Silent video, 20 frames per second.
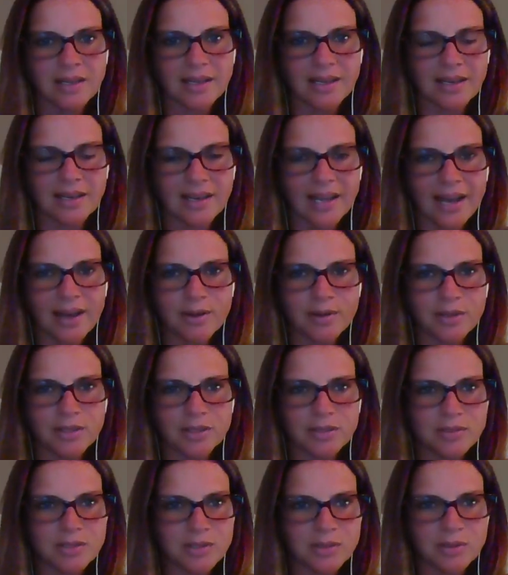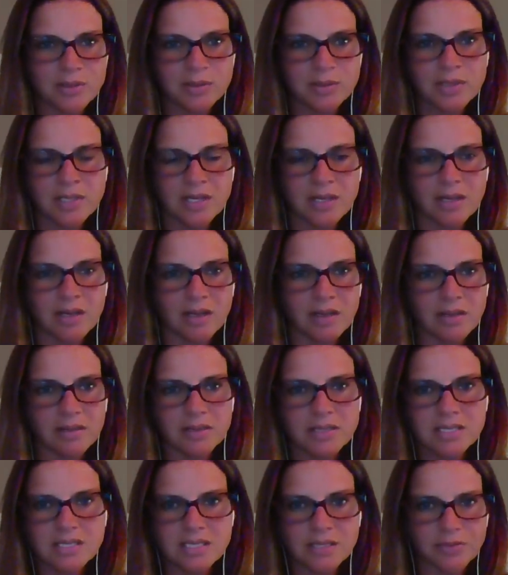and how you do all
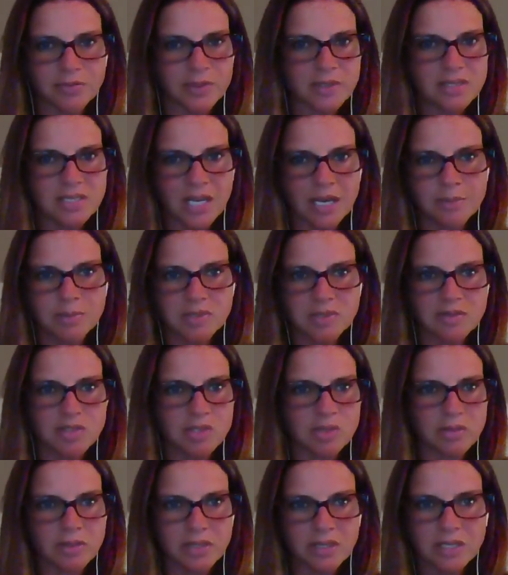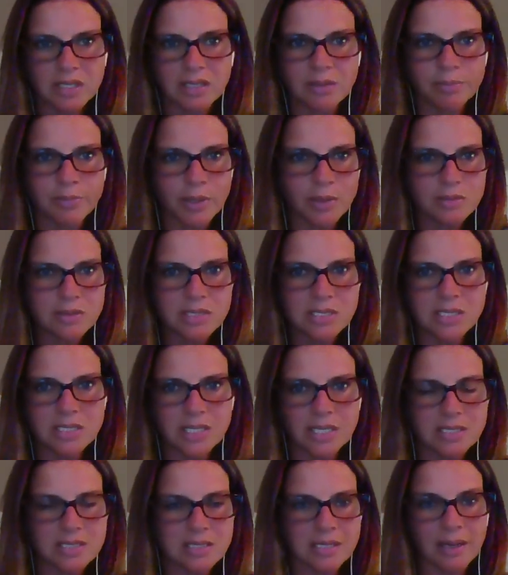these different types of sterility and potency
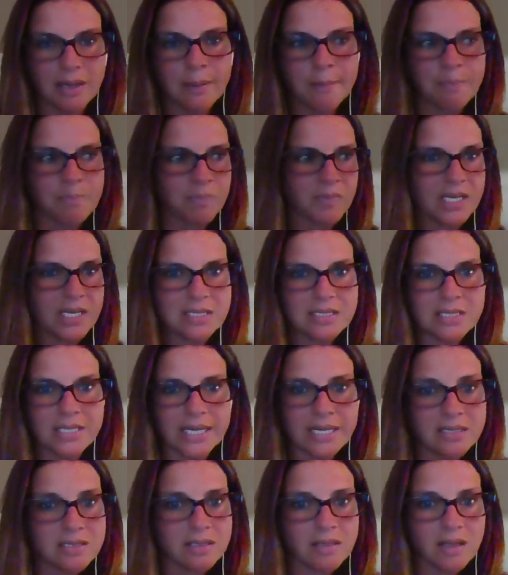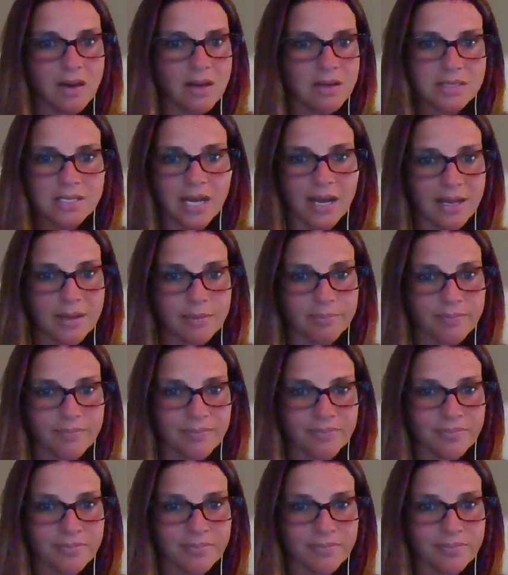testing. It takes a long time.